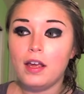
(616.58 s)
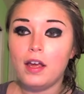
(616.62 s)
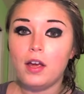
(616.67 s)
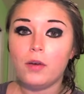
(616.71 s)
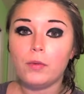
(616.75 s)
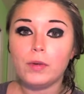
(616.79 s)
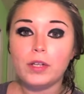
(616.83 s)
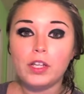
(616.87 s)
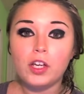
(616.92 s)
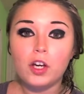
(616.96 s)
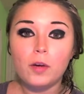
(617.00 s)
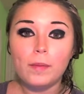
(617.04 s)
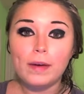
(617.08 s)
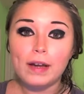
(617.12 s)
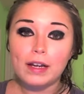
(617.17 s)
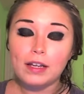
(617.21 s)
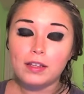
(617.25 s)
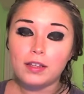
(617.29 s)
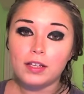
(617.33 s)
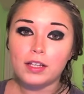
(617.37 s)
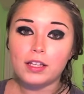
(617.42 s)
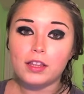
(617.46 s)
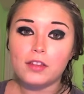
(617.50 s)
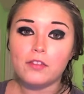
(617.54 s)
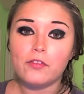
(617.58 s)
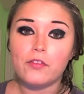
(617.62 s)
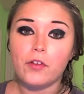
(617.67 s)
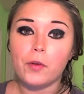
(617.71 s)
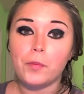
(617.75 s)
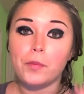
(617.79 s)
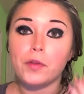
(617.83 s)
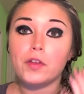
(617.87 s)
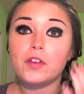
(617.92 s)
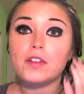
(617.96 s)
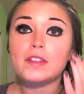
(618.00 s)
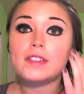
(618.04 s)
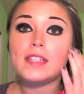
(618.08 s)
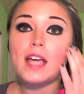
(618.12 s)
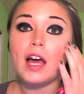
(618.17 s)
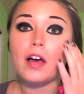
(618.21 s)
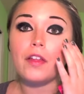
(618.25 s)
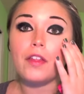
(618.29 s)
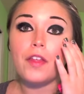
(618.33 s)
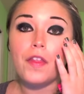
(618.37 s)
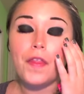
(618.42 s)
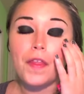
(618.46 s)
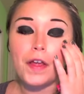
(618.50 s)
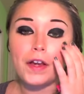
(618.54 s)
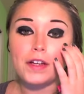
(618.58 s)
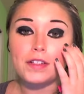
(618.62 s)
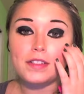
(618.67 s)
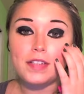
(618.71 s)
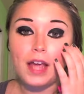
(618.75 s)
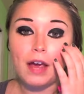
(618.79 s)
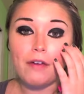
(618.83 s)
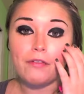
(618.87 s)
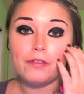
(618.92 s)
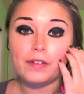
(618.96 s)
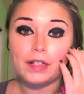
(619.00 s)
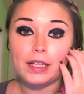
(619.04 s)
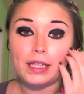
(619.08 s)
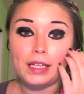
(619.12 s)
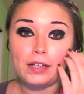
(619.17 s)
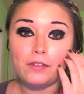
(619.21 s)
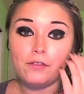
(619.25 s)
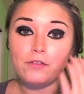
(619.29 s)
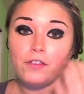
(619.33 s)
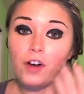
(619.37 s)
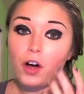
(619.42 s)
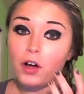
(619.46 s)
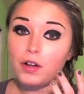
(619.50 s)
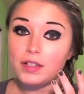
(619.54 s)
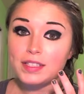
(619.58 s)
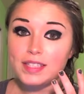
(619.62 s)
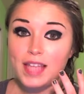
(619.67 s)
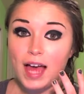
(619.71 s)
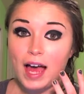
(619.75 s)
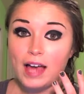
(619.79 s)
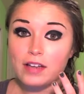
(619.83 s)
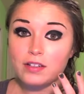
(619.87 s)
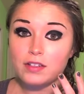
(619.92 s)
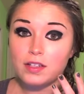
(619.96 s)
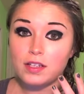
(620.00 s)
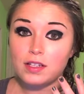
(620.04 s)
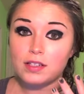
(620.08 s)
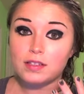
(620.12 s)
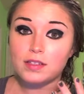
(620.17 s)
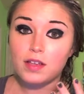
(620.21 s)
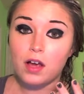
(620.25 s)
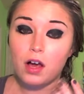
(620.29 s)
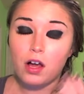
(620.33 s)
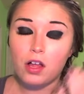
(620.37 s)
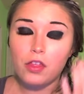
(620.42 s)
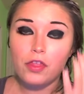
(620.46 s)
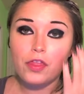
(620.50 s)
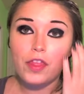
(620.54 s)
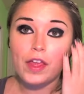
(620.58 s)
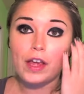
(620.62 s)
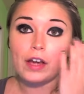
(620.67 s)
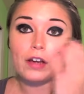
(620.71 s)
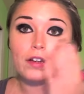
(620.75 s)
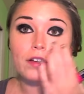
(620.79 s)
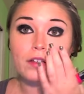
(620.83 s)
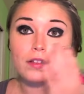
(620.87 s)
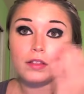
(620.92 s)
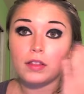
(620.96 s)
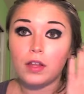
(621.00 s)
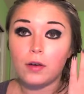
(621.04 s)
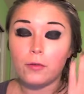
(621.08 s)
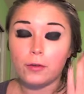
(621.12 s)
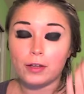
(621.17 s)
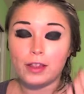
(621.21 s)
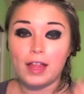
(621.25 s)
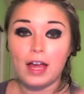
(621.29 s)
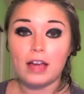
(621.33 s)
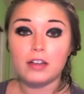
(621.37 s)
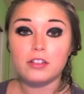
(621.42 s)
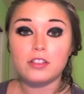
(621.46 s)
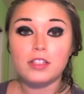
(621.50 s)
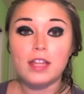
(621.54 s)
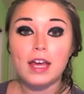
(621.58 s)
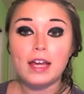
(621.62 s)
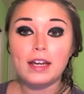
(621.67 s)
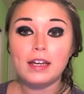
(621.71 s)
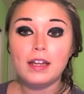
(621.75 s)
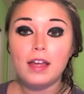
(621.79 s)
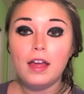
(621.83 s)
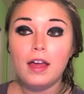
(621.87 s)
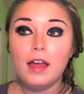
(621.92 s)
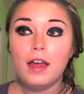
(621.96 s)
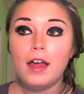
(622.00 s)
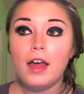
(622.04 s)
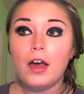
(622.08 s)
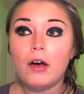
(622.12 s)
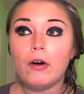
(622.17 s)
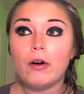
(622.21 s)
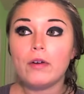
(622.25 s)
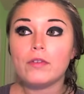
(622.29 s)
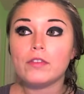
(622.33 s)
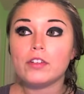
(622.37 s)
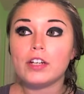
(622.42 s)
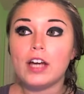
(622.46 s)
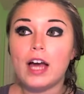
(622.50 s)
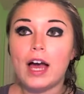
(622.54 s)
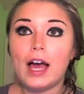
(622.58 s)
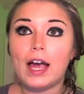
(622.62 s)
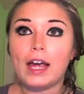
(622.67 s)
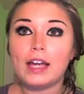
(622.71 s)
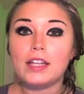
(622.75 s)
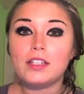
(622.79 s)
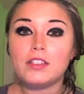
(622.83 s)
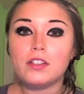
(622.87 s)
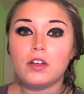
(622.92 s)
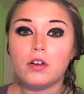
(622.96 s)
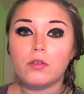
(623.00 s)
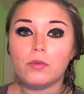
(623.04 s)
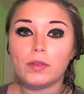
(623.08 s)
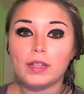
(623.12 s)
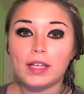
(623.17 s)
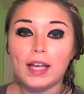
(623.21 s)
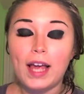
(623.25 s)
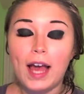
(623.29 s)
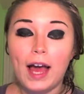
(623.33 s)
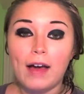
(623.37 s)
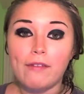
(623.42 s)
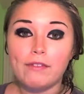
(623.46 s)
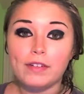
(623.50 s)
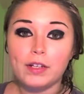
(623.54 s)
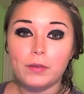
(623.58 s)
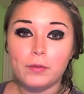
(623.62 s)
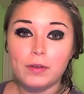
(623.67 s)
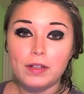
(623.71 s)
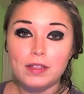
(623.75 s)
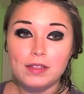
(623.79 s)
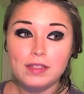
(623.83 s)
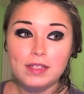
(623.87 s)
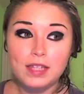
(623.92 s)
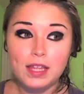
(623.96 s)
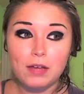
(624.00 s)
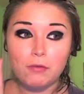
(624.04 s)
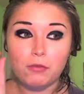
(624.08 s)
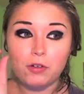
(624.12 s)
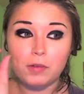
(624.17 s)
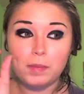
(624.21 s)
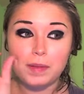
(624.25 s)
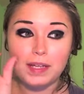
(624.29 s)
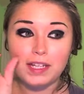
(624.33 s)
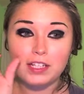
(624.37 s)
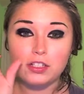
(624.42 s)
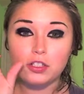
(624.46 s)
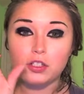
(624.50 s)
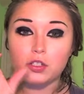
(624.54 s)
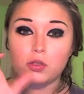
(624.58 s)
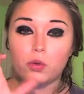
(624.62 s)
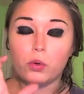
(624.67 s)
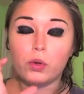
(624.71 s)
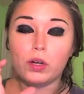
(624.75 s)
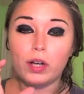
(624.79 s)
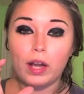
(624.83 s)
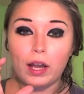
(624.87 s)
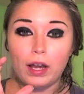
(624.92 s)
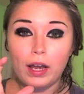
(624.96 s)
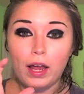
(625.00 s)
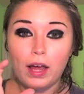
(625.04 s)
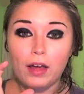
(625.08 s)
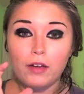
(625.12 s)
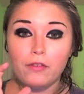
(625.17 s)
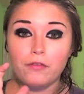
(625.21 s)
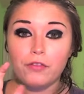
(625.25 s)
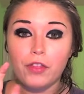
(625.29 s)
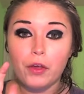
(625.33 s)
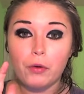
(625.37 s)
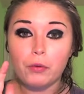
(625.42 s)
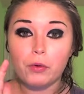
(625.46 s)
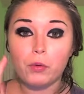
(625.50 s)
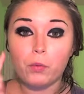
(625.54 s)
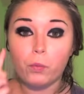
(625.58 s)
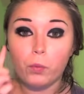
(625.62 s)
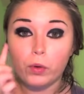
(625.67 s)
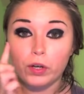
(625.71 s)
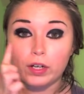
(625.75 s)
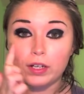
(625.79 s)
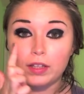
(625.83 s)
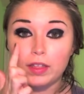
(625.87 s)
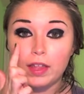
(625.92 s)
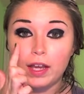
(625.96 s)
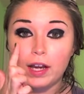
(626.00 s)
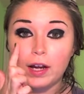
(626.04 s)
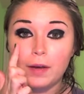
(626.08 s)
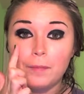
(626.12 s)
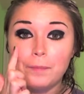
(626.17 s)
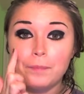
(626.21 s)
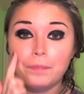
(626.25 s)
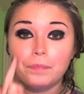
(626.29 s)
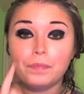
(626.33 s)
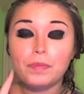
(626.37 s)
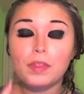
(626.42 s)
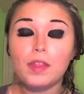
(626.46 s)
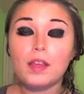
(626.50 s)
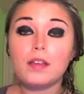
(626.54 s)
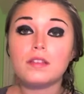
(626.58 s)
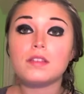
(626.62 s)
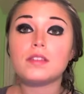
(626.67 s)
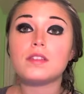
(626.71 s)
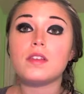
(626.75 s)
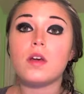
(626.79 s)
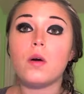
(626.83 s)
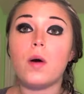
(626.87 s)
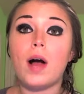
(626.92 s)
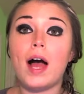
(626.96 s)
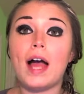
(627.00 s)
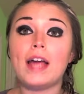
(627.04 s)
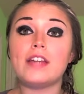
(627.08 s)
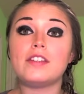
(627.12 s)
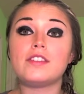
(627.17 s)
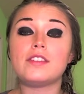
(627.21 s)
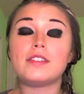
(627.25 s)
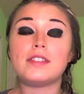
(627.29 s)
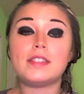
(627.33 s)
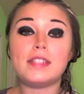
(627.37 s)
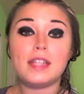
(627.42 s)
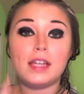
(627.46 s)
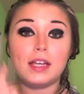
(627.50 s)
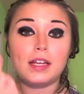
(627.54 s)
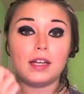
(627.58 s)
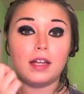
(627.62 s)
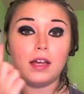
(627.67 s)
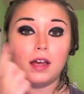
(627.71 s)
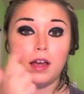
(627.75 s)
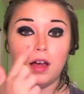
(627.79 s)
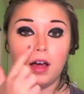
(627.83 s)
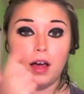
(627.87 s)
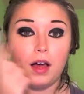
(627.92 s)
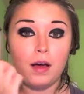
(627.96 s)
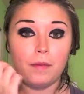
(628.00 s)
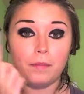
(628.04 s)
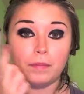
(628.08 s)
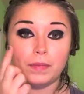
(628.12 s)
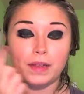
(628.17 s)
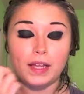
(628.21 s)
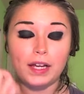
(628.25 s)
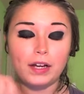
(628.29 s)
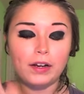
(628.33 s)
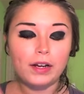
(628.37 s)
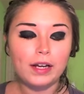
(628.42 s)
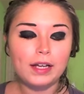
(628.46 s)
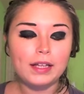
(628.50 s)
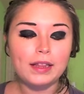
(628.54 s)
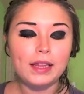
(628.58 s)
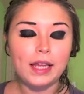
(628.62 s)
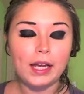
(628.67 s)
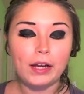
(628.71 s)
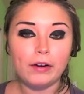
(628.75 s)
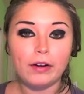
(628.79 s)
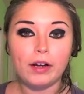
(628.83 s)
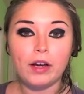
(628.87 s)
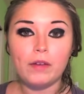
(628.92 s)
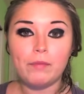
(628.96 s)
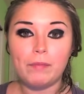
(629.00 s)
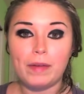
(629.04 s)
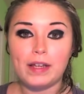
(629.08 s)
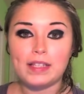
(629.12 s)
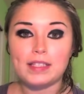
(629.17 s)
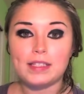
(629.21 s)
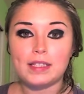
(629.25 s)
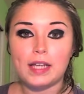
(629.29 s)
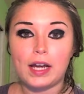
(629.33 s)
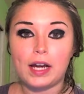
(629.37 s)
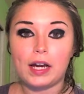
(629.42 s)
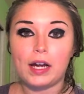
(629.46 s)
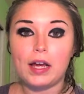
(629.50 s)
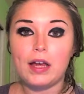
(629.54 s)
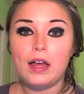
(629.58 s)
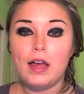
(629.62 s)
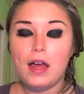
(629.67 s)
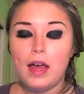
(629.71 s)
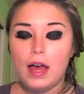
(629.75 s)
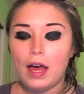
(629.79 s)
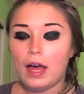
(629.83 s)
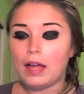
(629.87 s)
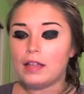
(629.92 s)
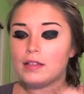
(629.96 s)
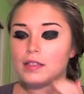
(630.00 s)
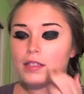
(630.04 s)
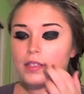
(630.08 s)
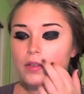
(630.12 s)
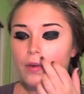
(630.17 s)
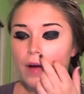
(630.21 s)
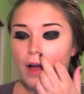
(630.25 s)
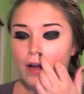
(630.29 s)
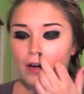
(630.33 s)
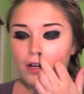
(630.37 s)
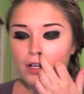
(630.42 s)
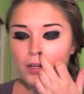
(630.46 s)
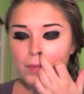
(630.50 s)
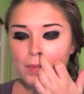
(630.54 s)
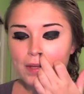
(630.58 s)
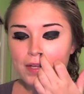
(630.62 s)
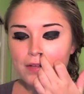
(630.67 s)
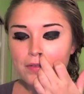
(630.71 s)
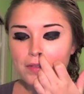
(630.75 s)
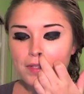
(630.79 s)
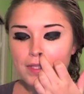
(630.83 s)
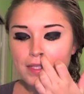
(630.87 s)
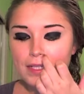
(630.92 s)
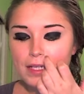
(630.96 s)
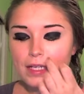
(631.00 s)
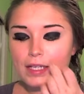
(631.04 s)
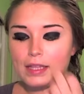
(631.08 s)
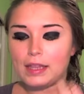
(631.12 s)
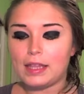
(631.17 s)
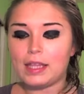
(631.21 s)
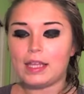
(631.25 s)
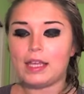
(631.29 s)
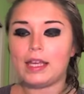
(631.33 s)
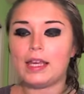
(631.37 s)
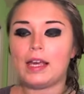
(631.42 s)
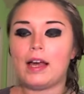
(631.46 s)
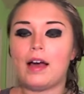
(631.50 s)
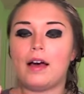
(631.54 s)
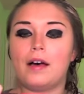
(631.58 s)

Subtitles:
When you go back and look at the film, you can tell that there are definitely false lashes on their lower lash line. However, I don't really have any ones that would be short enough that would work there. So I just did layering and layering of mascara, and so I'm going to be using the